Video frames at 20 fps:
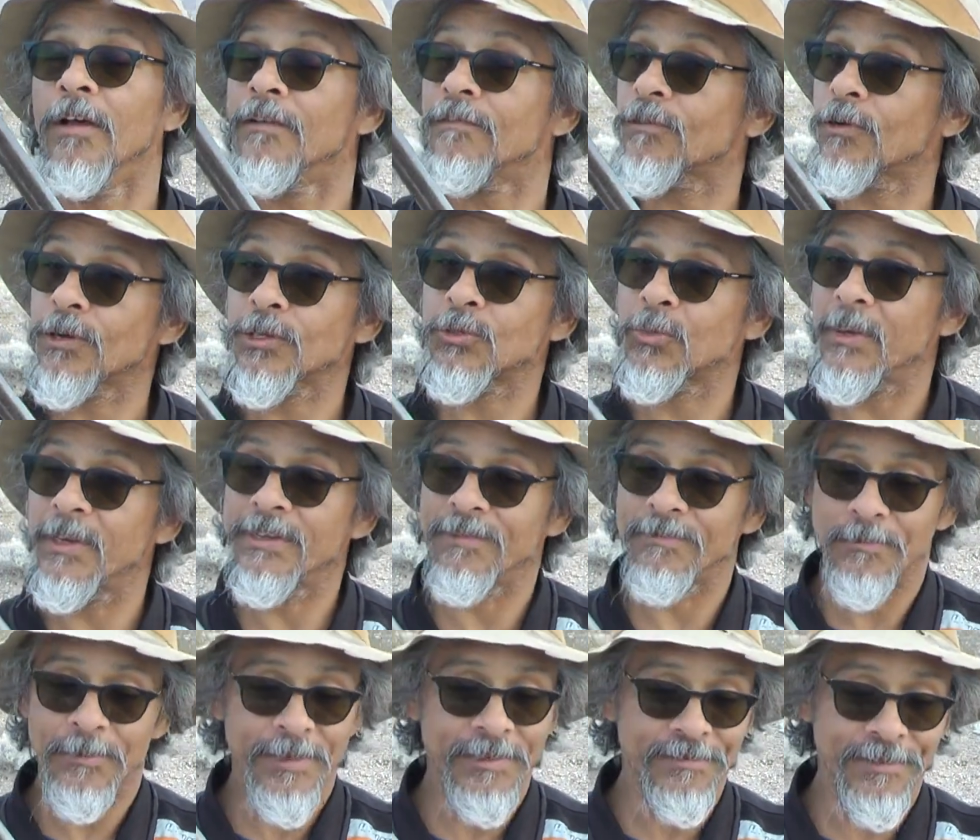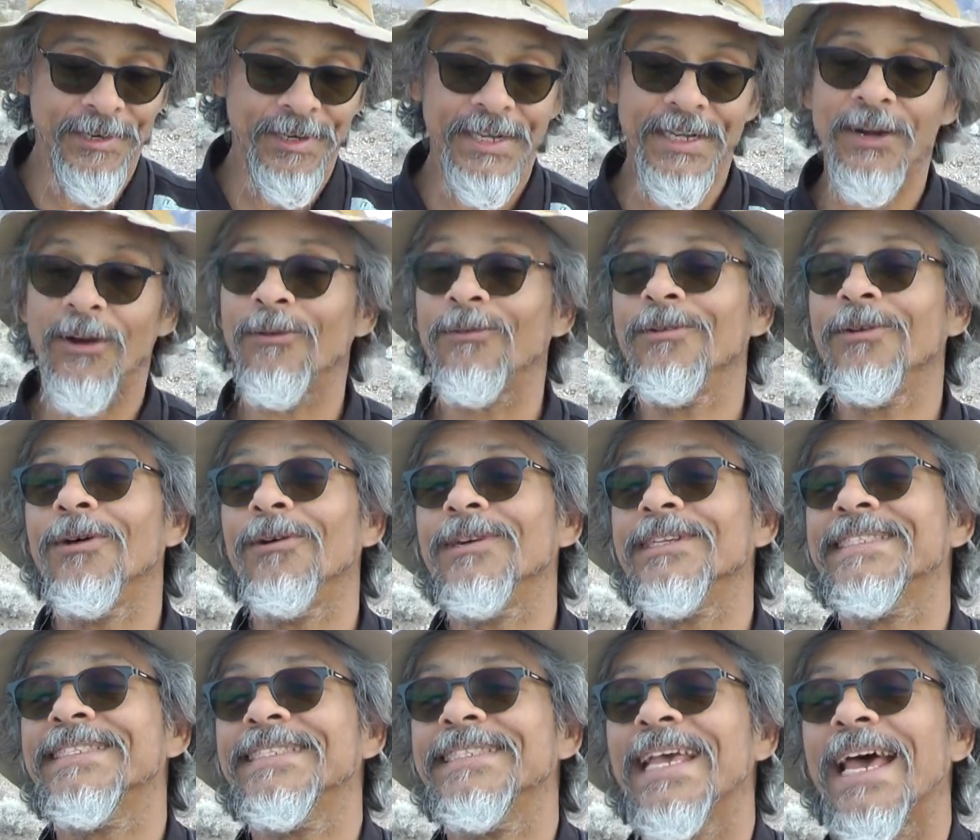Of course, we really don't know
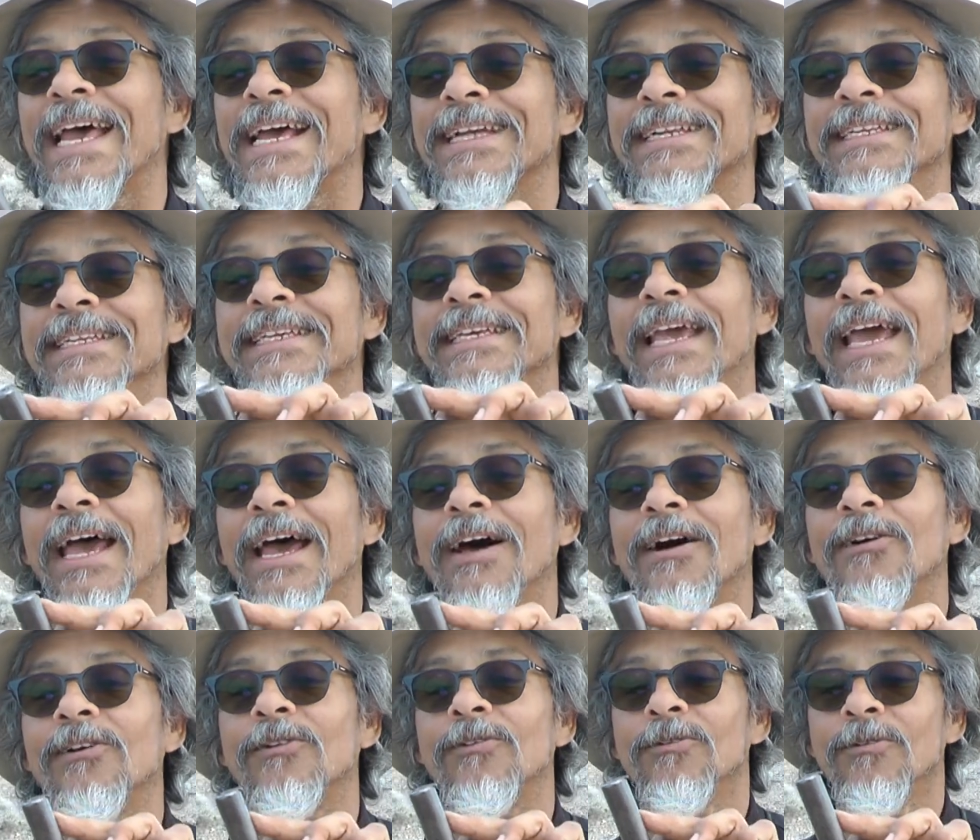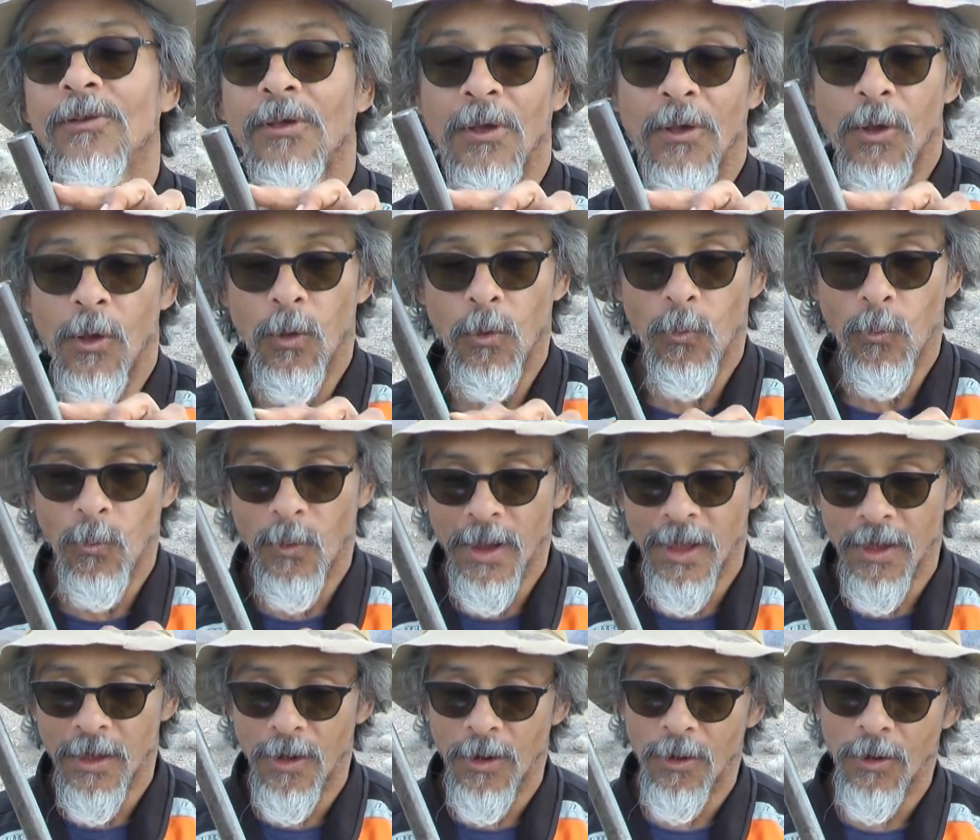exactly how
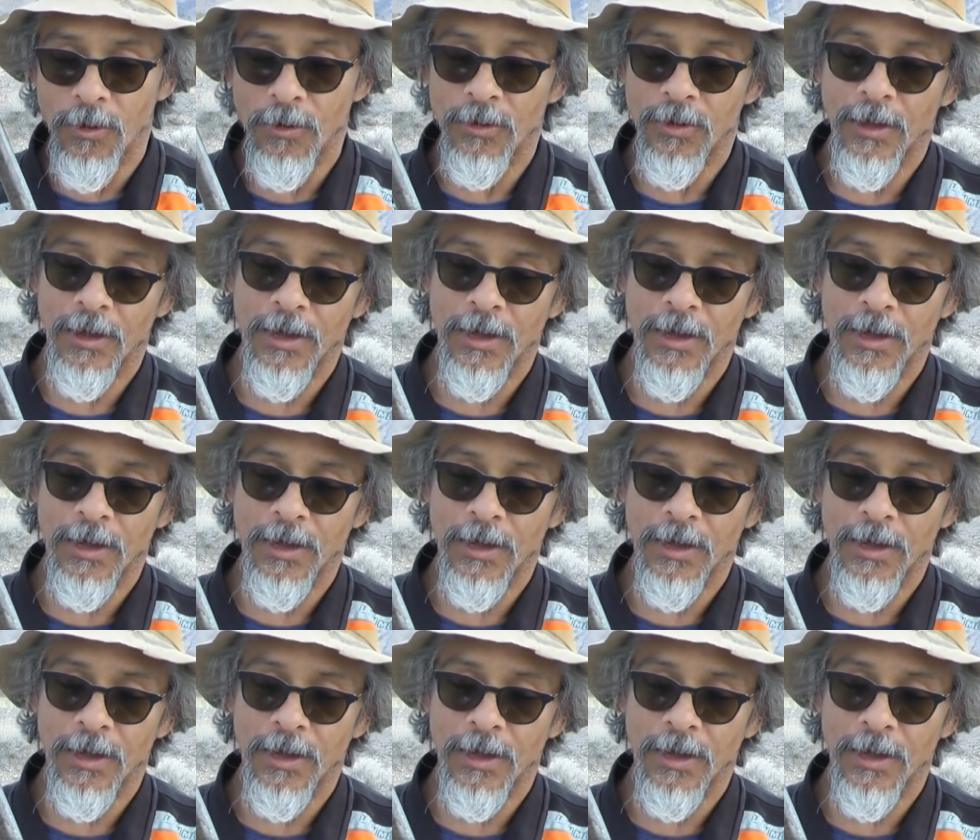well